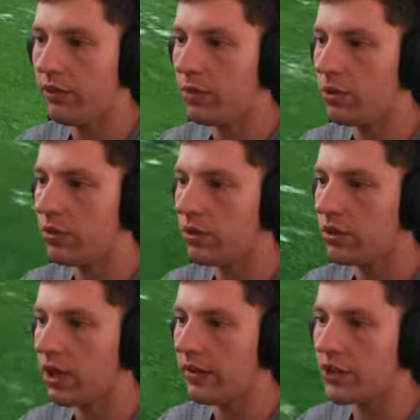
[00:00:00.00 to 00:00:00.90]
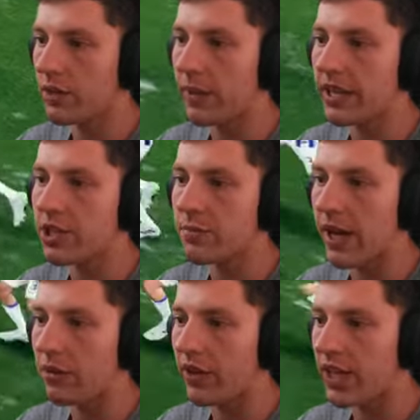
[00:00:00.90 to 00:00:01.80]
Lovely ball. Iverson beats his
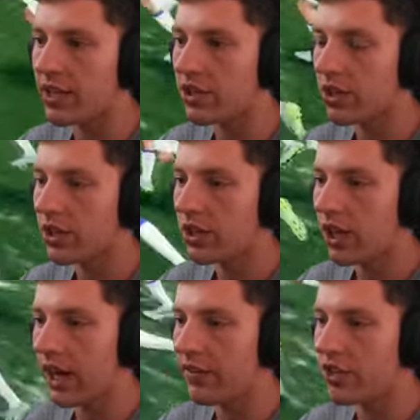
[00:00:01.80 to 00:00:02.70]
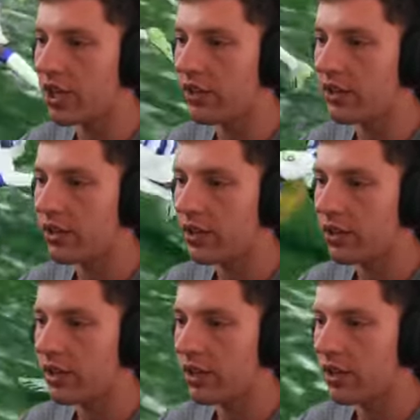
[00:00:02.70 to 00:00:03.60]
man with ease. Iverson
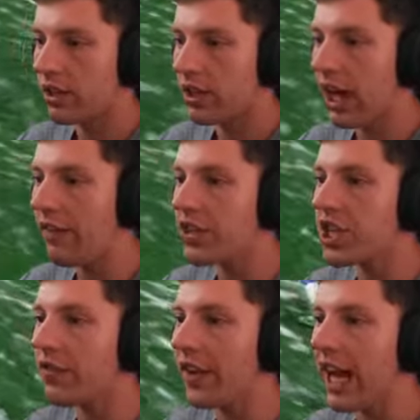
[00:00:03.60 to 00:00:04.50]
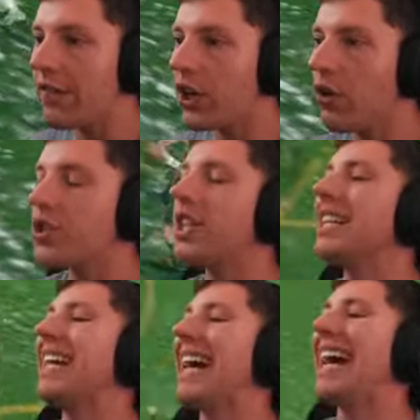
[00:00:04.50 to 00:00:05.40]
for
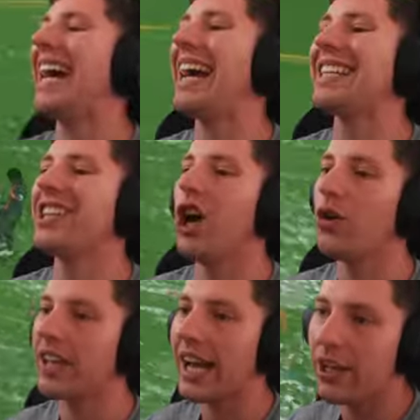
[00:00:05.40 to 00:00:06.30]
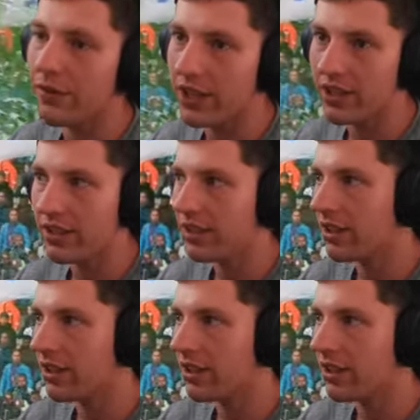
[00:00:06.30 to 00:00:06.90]
Leverkusen. Ah, it's an okay effort.